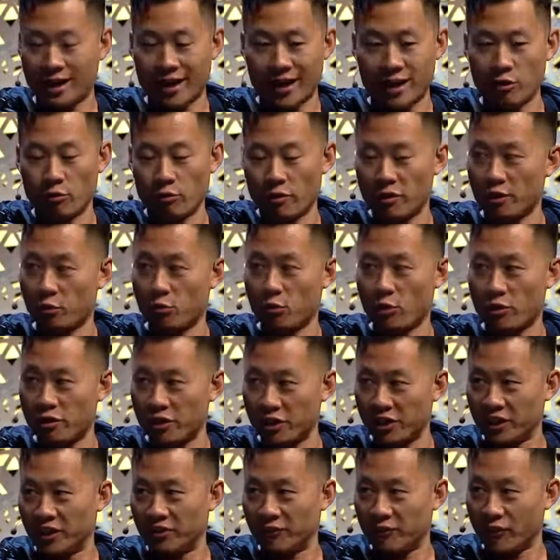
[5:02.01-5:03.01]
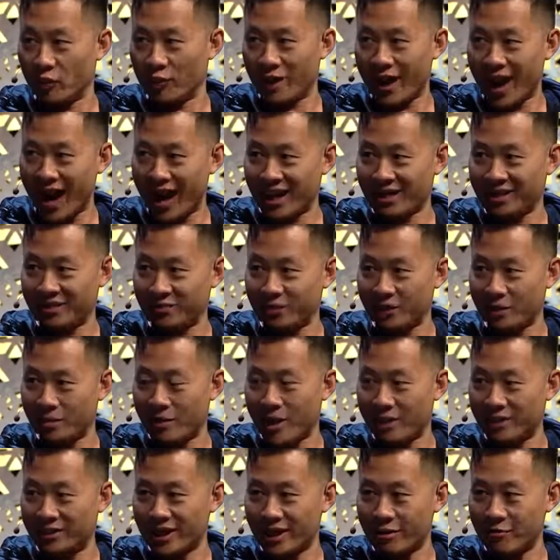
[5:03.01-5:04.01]
And I don't think we're thinking very actively
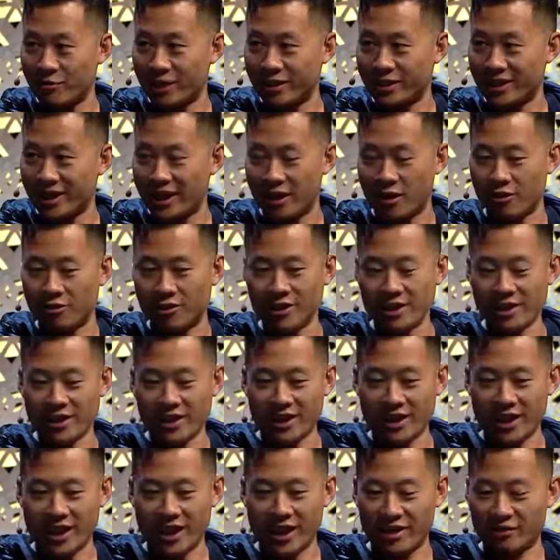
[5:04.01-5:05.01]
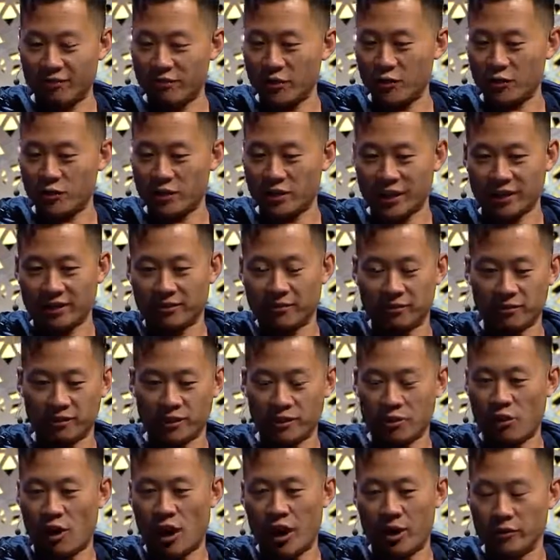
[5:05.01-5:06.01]
about that right now. And if there's like,
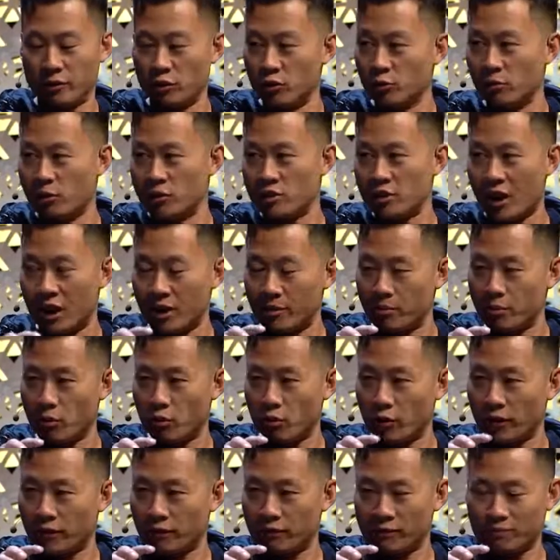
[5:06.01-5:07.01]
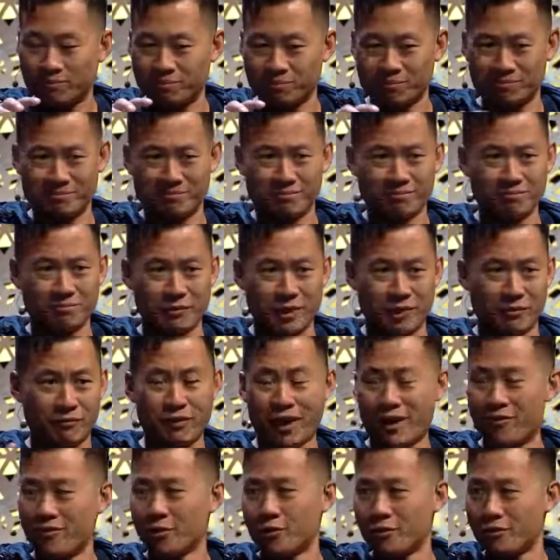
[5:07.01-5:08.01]
Uber's onboarding, what,
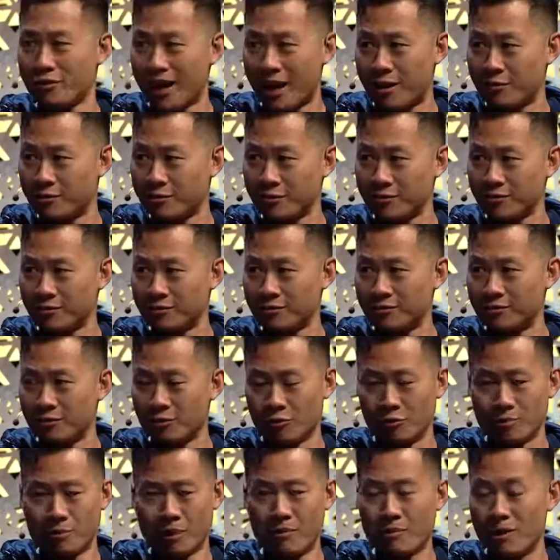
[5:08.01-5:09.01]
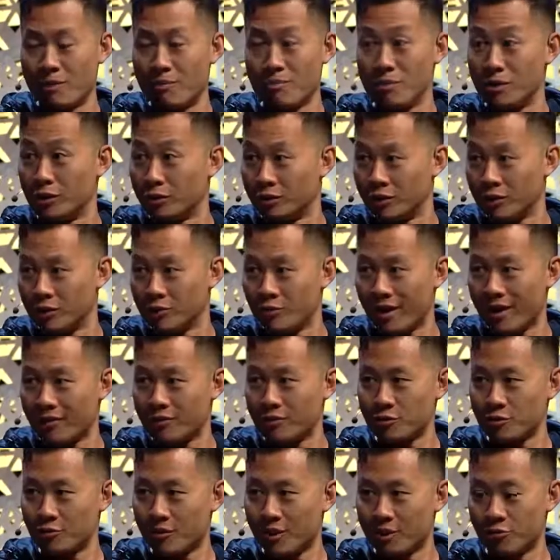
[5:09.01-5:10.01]
500,000 or maybe 1 million
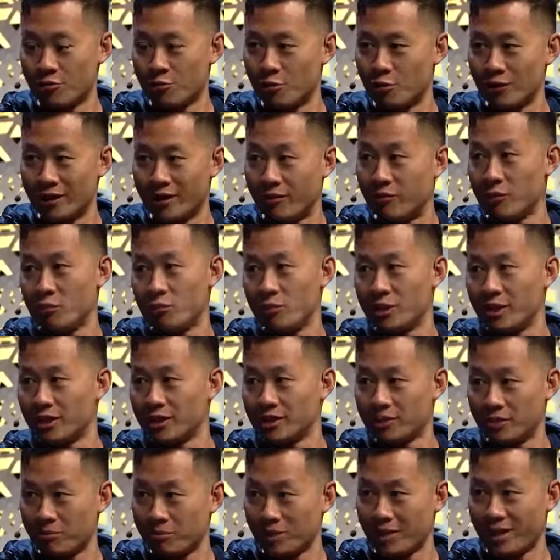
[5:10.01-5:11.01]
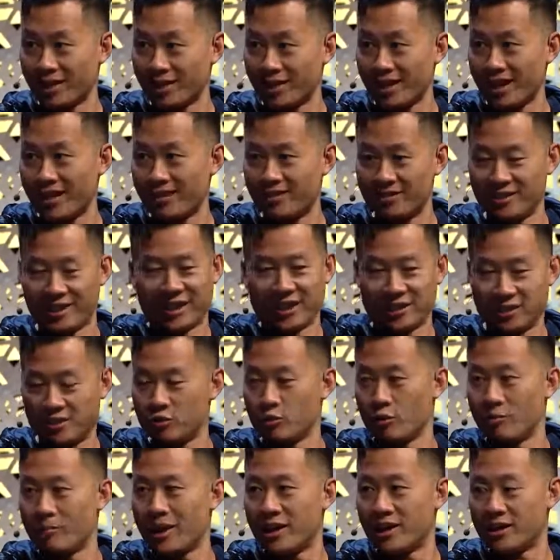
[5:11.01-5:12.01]
drivers around the world every week, something like that, like a
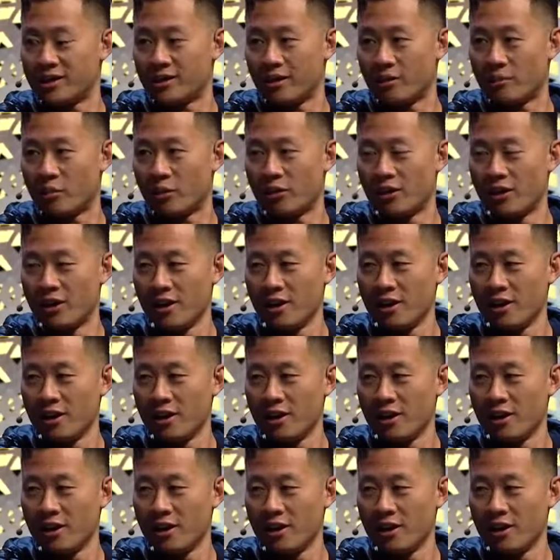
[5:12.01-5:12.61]
tremendous number.